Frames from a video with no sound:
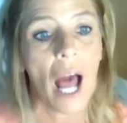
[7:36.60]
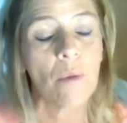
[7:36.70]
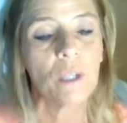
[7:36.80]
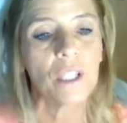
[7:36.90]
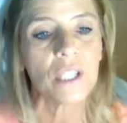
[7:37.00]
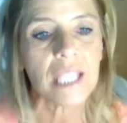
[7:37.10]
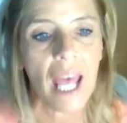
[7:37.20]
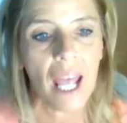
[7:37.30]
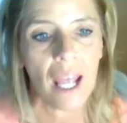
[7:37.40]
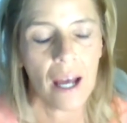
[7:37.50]
I will
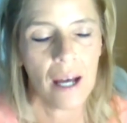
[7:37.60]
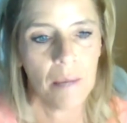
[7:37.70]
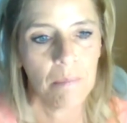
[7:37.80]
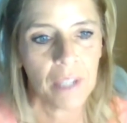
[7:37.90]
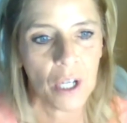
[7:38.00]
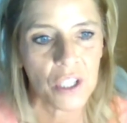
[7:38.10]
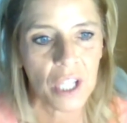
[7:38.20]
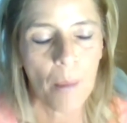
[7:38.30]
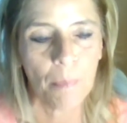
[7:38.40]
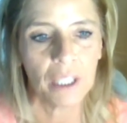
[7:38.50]
say um, there's a
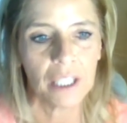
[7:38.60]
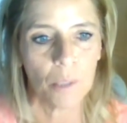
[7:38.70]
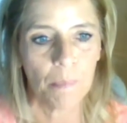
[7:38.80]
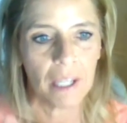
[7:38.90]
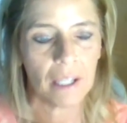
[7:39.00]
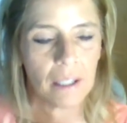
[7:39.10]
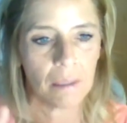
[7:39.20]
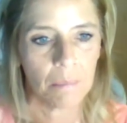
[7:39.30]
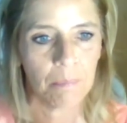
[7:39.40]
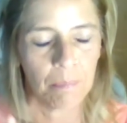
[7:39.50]
couple little bit
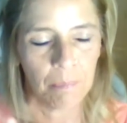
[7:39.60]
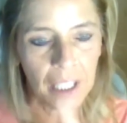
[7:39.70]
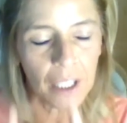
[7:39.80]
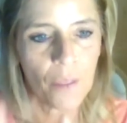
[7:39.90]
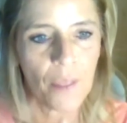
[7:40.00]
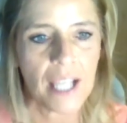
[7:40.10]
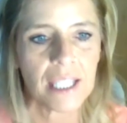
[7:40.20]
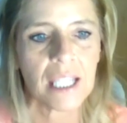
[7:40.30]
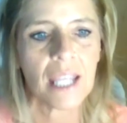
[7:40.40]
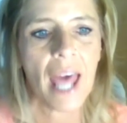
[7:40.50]
little things
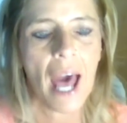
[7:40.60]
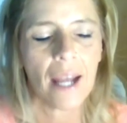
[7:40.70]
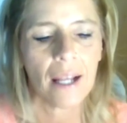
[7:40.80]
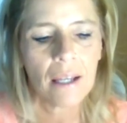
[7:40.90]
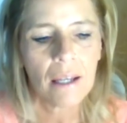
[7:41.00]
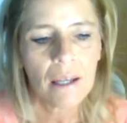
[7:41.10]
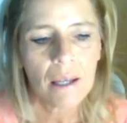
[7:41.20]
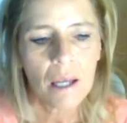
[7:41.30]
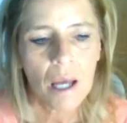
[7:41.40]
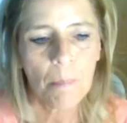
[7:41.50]
to that.
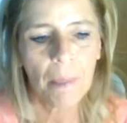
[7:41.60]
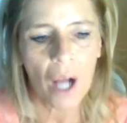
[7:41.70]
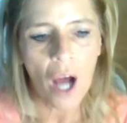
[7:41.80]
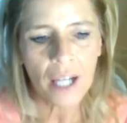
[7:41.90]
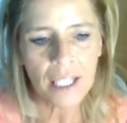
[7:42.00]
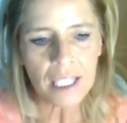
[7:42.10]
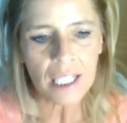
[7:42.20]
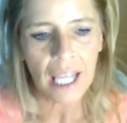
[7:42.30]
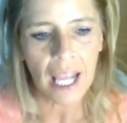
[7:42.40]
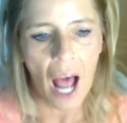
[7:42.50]
But
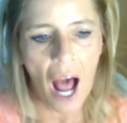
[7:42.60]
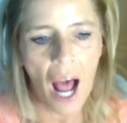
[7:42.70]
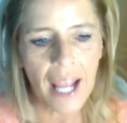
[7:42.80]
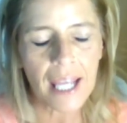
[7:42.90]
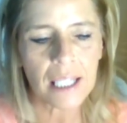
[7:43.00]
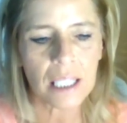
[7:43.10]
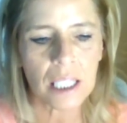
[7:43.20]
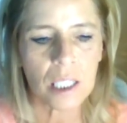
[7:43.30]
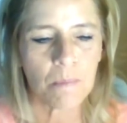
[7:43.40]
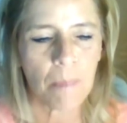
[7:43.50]
honestly, I
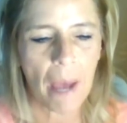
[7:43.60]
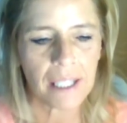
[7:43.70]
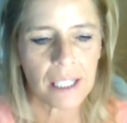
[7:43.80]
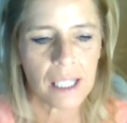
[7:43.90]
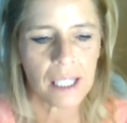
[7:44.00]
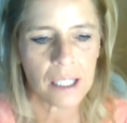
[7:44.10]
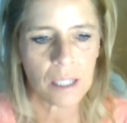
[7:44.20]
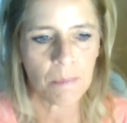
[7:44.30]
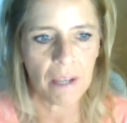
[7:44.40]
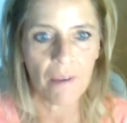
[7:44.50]
expected it to
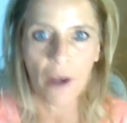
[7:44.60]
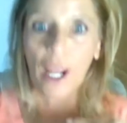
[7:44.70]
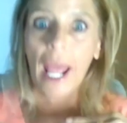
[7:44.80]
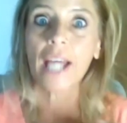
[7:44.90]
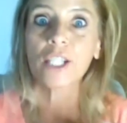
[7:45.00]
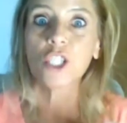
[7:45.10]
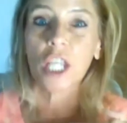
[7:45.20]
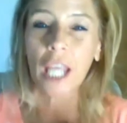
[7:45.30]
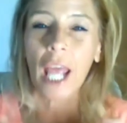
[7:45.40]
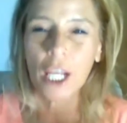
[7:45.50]
be very
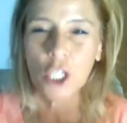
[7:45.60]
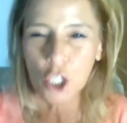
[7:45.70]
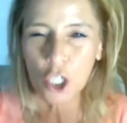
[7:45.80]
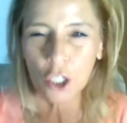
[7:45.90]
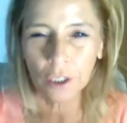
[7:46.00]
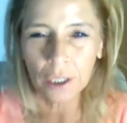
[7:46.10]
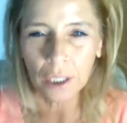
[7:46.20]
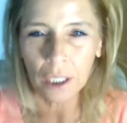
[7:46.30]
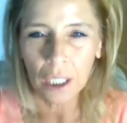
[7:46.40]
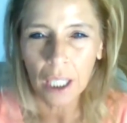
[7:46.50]
educational,
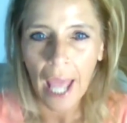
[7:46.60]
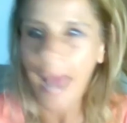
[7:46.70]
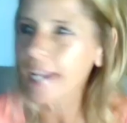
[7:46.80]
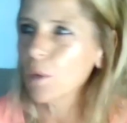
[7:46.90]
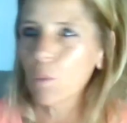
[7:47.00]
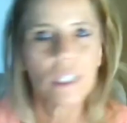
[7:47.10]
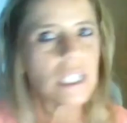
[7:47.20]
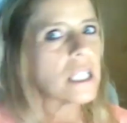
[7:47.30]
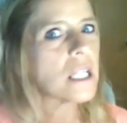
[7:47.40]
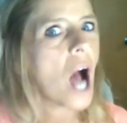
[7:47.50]
and it was
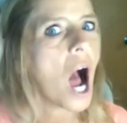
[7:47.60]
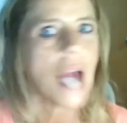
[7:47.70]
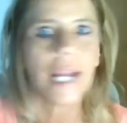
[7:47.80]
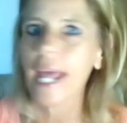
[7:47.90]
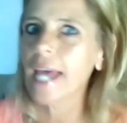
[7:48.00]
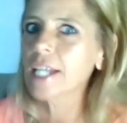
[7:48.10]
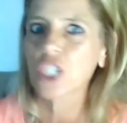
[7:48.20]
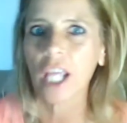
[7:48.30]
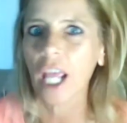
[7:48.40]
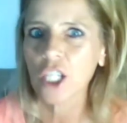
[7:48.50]
not
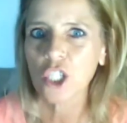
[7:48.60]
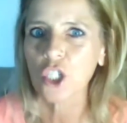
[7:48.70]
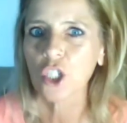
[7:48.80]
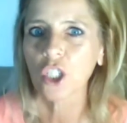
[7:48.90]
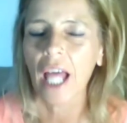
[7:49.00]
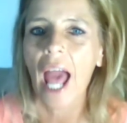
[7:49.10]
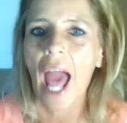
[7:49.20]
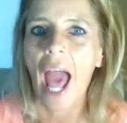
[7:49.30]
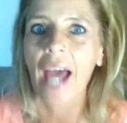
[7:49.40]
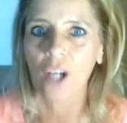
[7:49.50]
educational
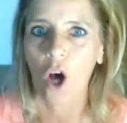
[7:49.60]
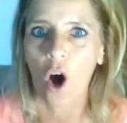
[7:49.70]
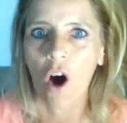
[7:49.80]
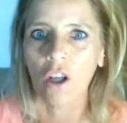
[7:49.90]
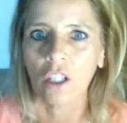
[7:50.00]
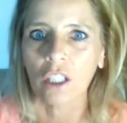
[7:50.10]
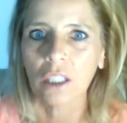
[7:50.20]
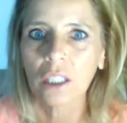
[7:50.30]
at all.